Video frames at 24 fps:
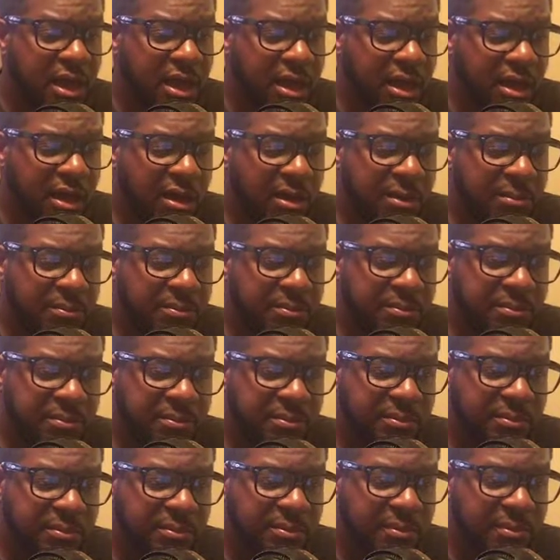
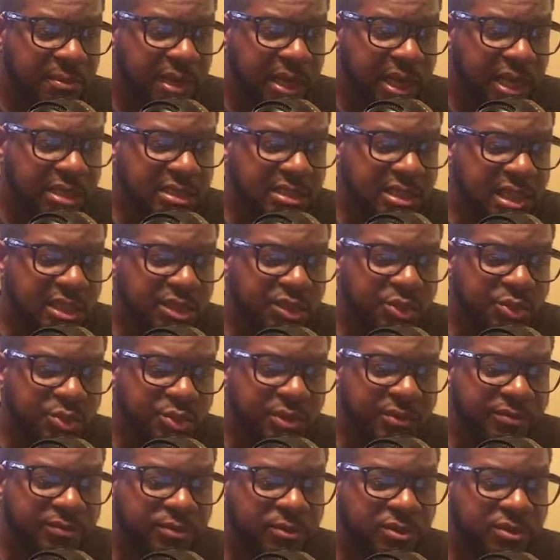Like I say,
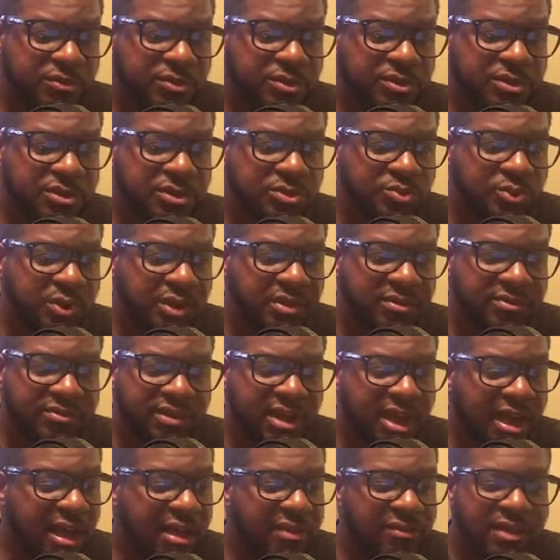2-4 versus
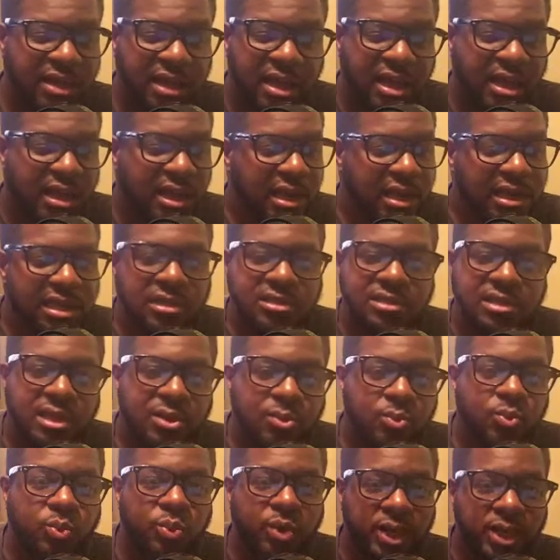1-5. Like I
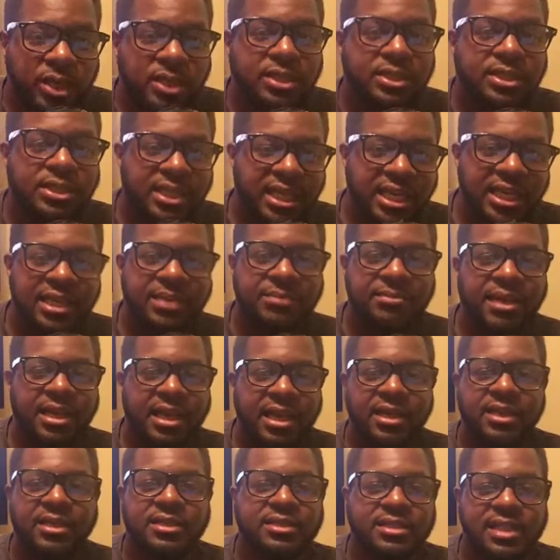say, one game
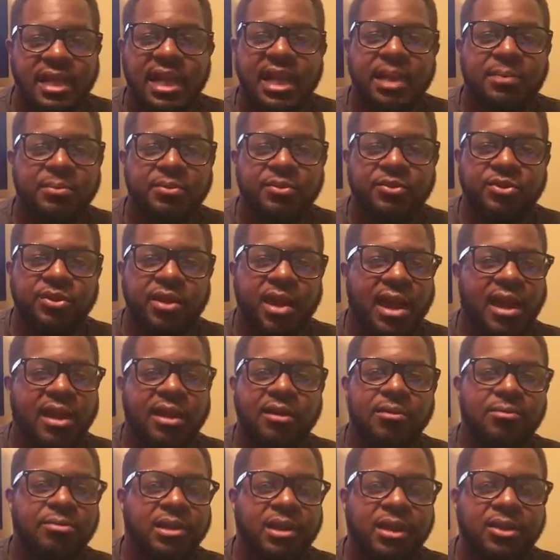at a time. You're
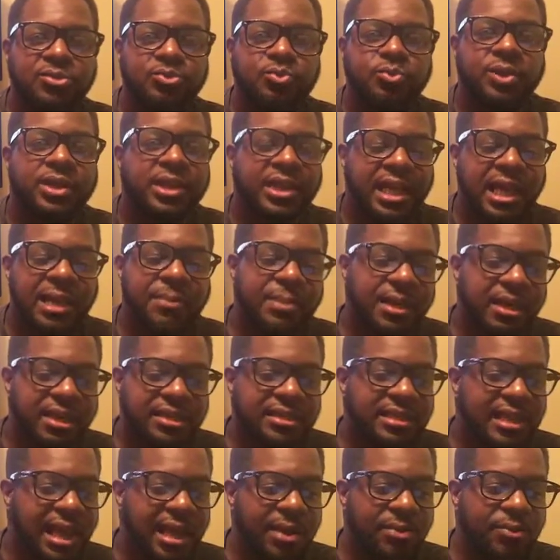out of the playoffs, one game at
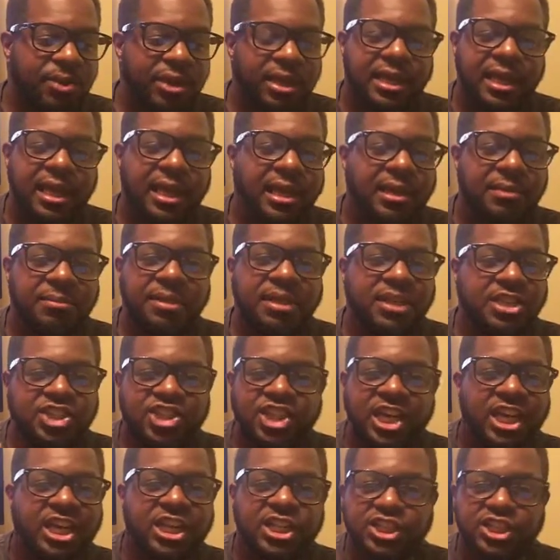a time. One game can
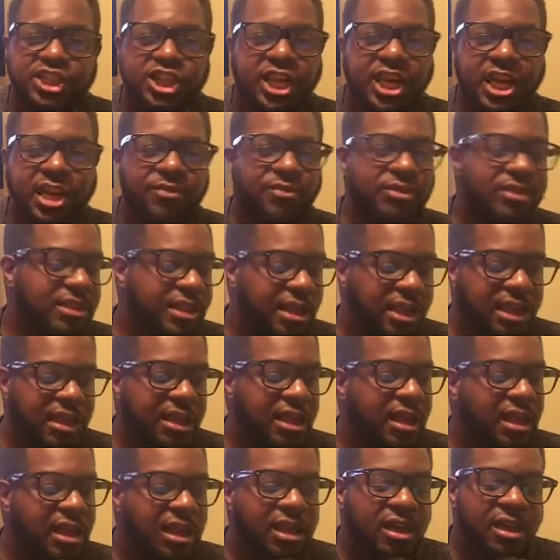change
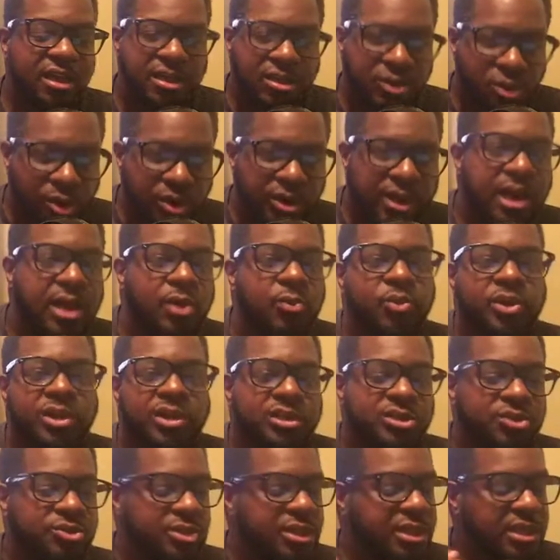everything. Going that
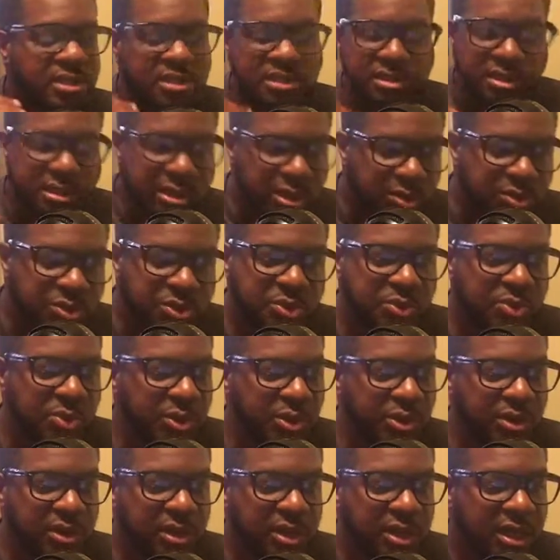winning streak is still too
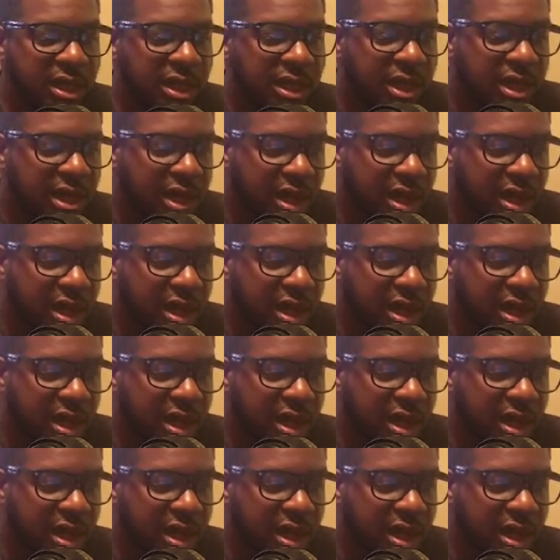early.